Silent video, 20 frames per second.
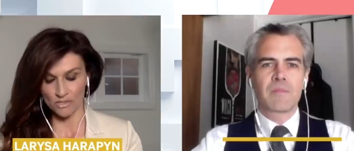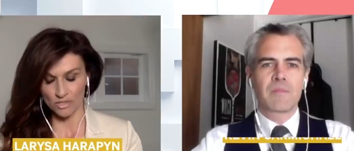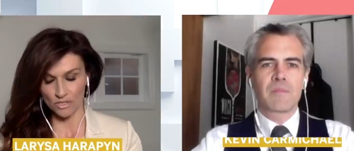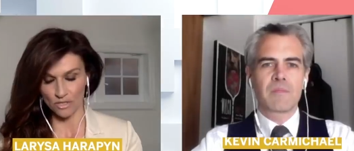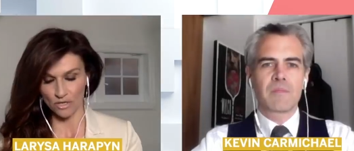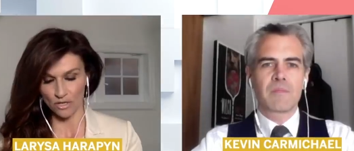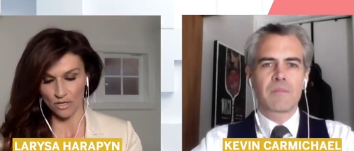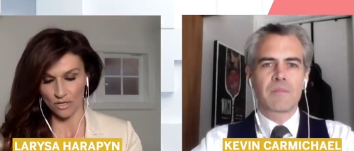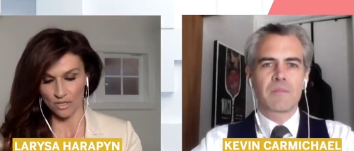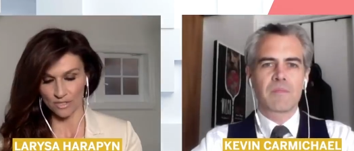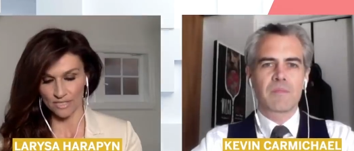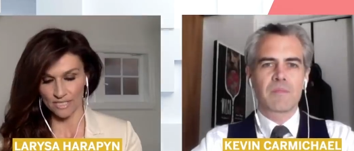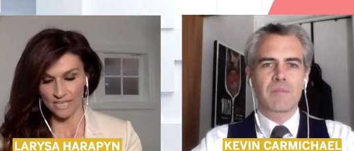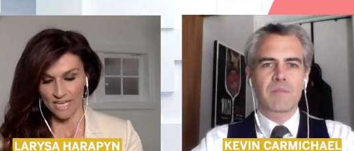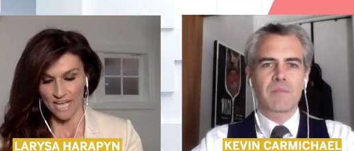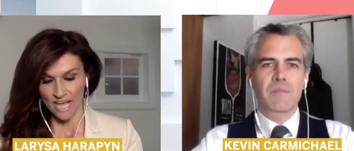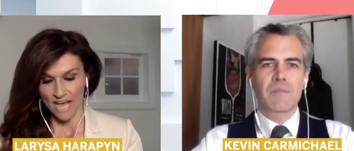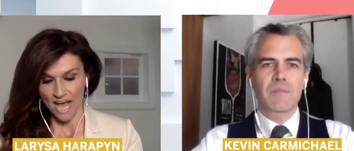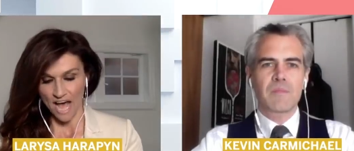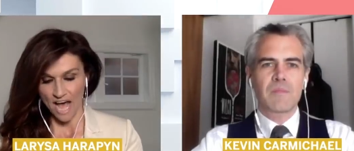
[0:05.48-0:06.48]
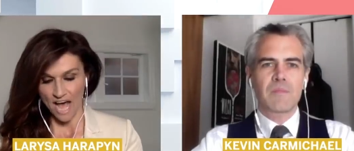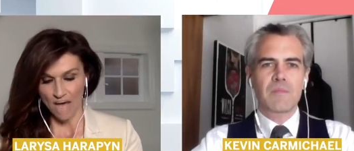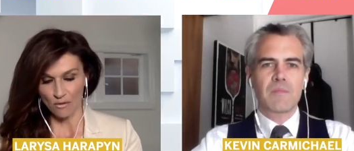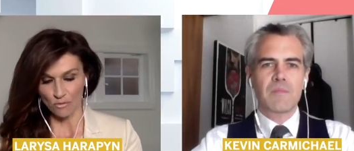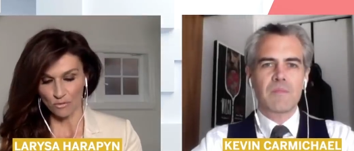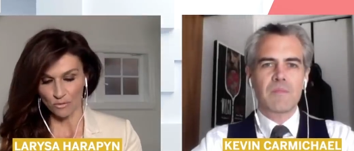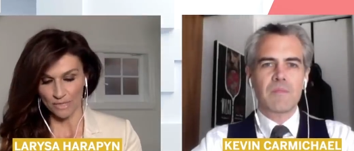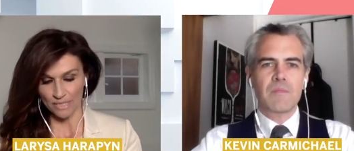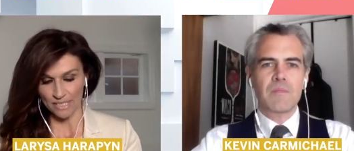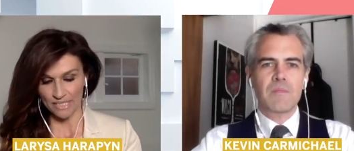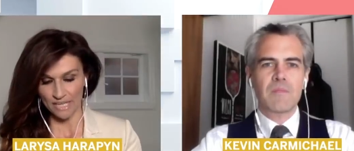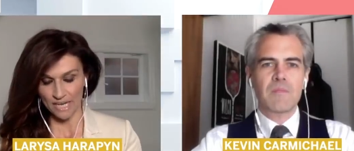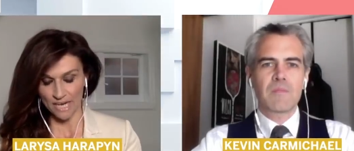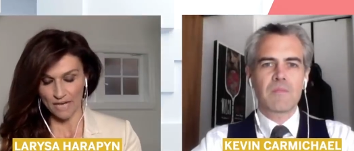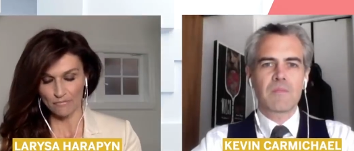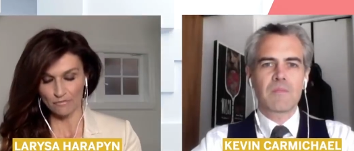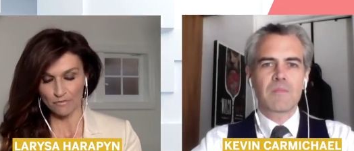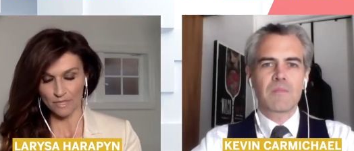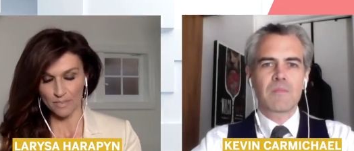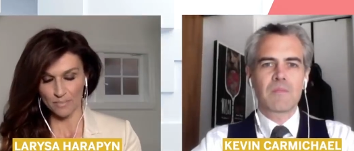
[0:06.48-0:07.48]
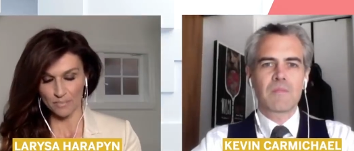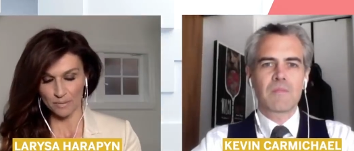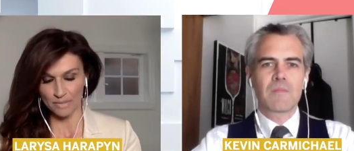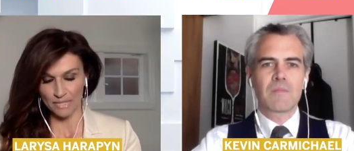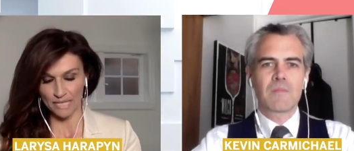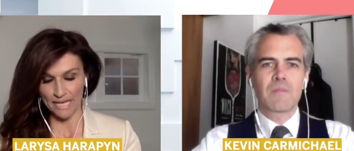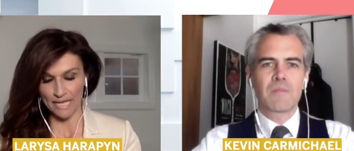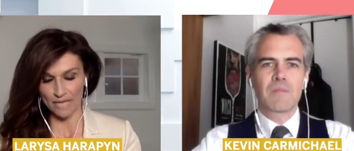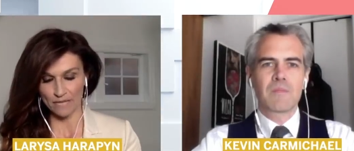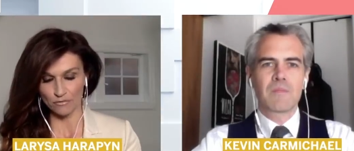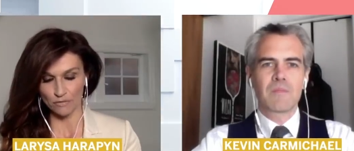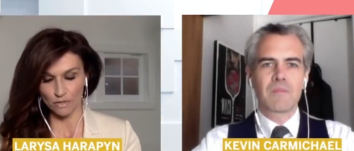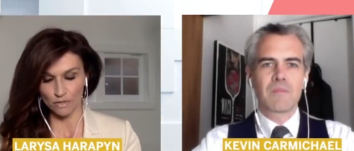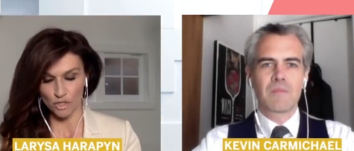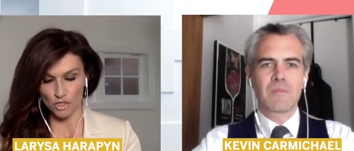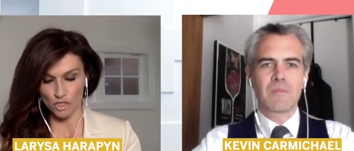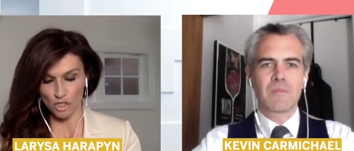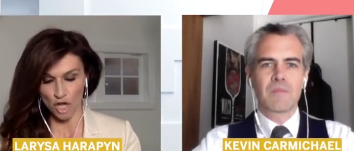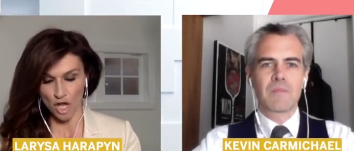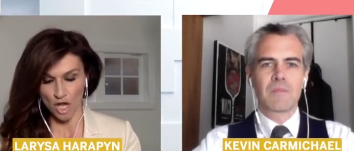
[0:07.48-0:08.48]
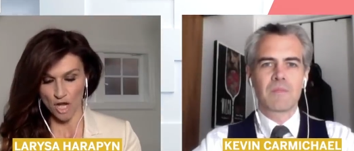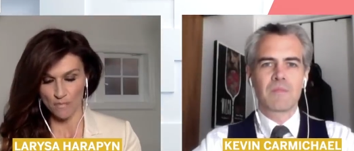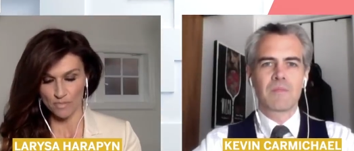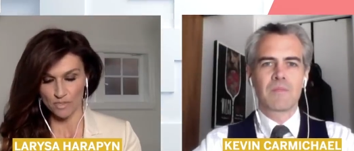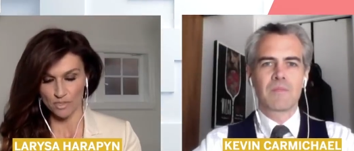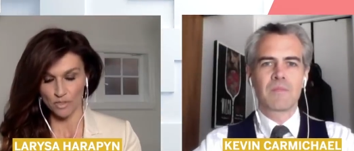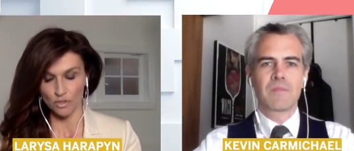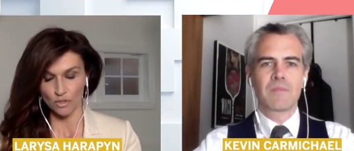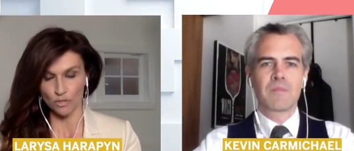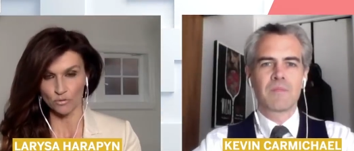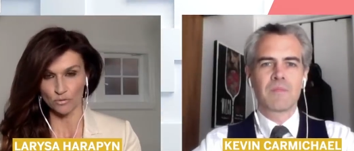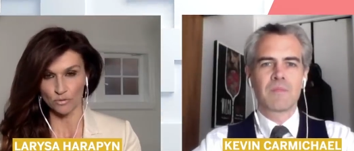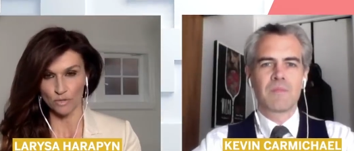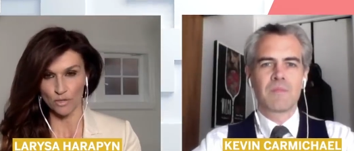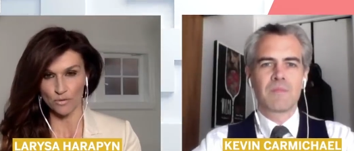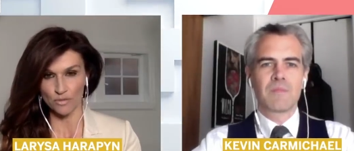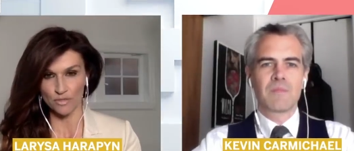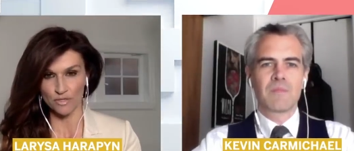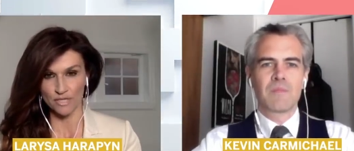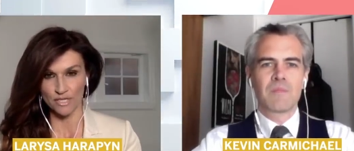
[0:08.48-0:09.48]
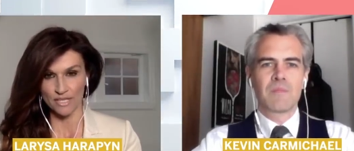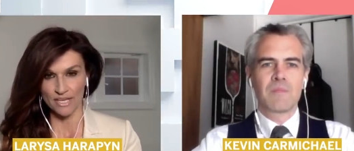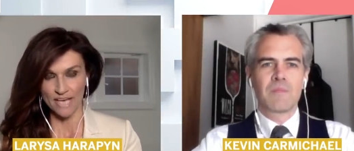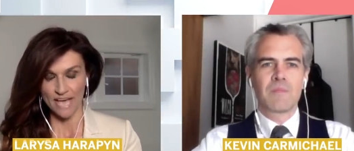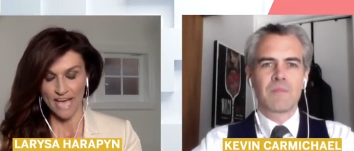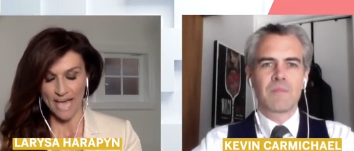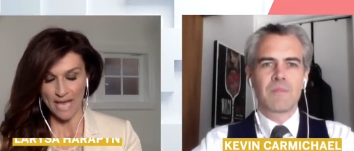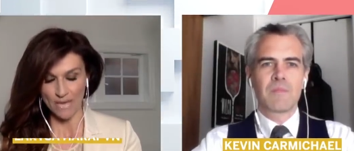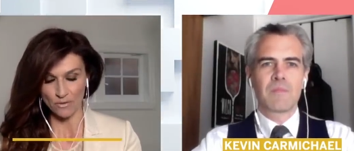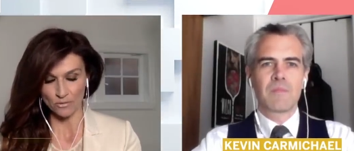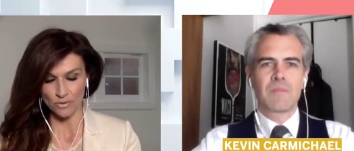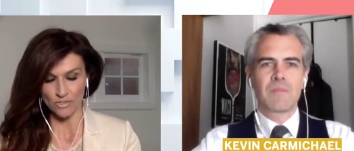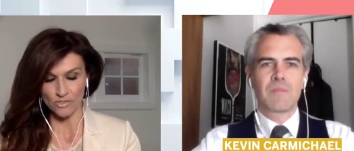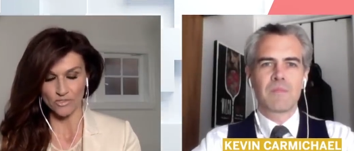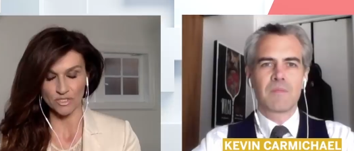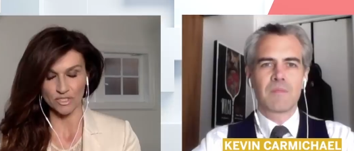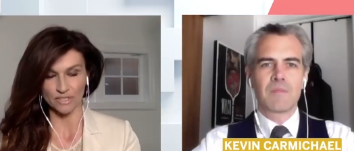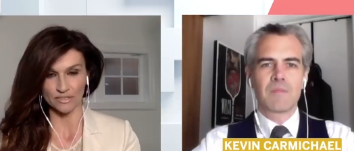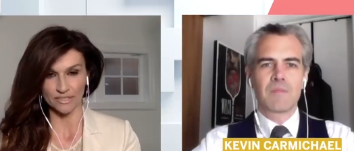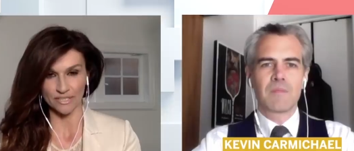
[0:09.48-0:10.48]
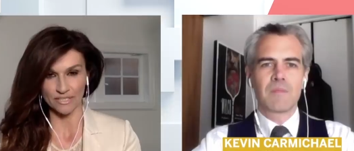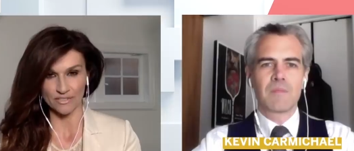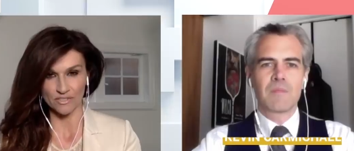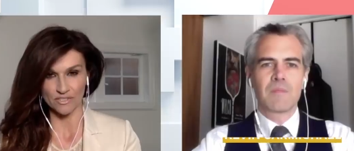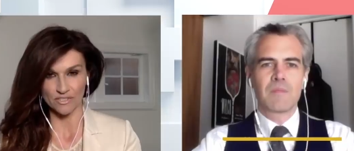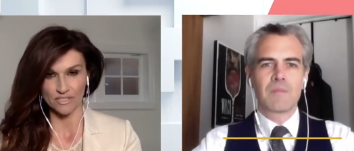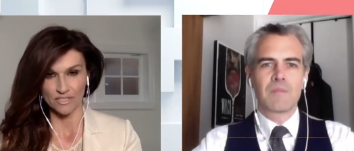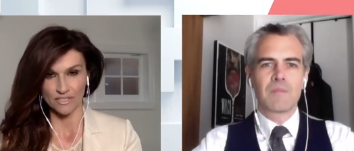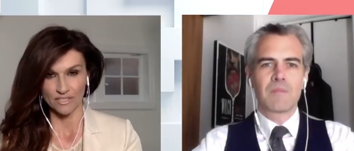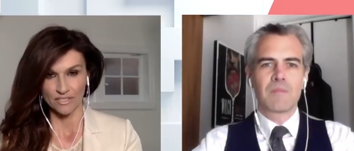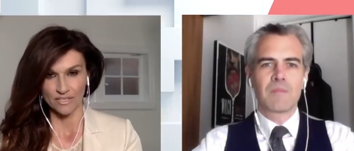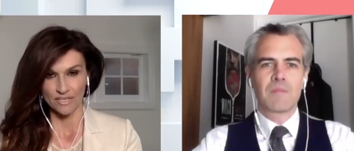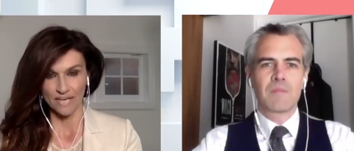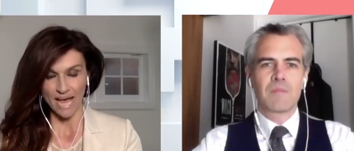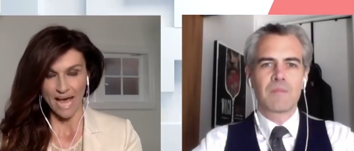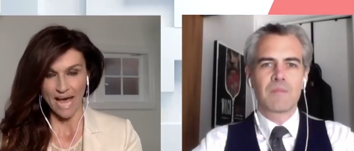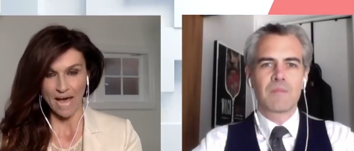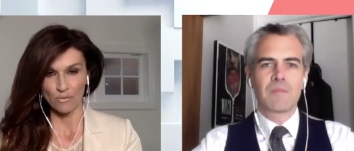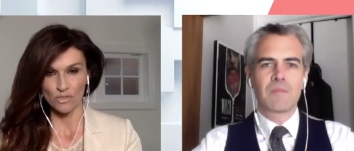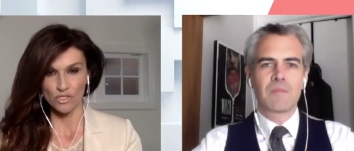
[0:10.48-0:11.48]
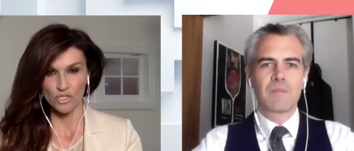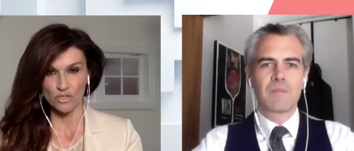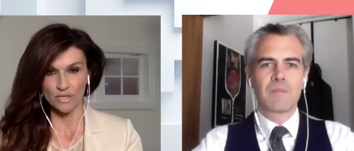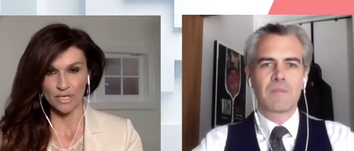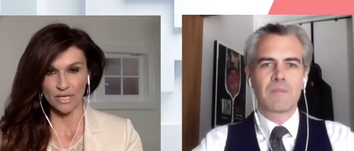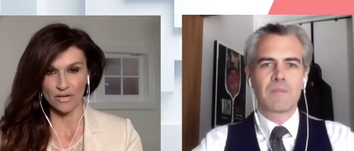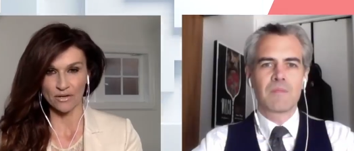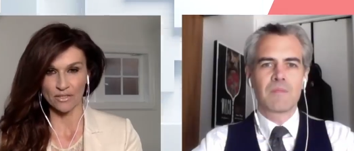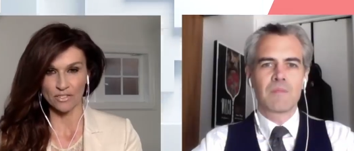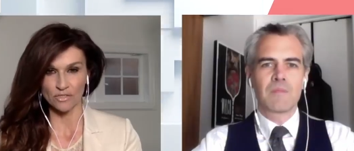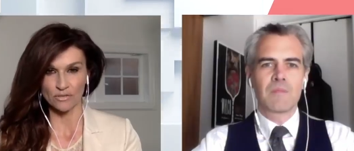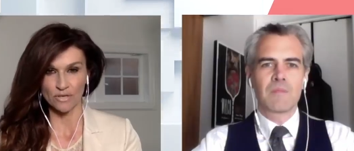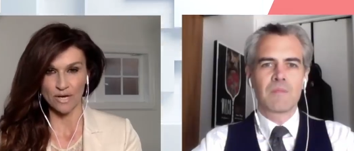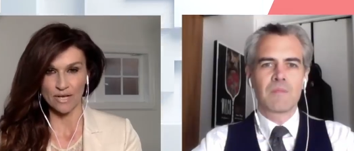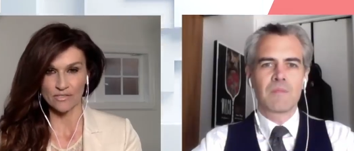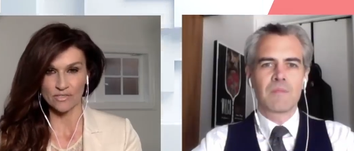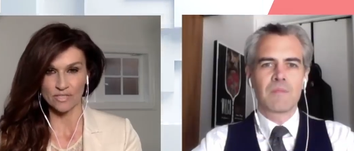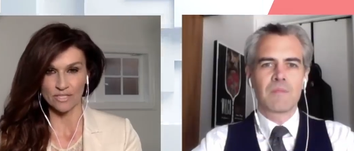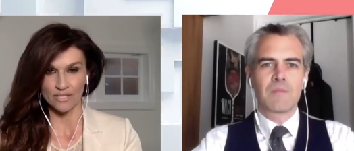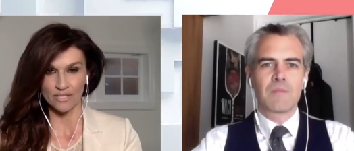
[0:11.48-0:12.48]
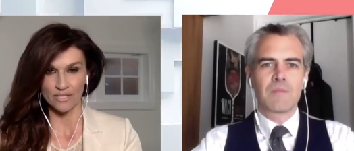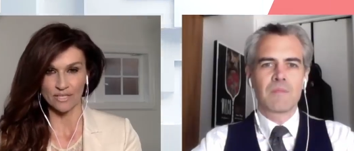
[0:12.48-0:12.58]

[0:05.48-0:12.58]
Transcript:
Speaker 1: is called a recovery plan for jobs, growth, and resilience. How would you characterize it?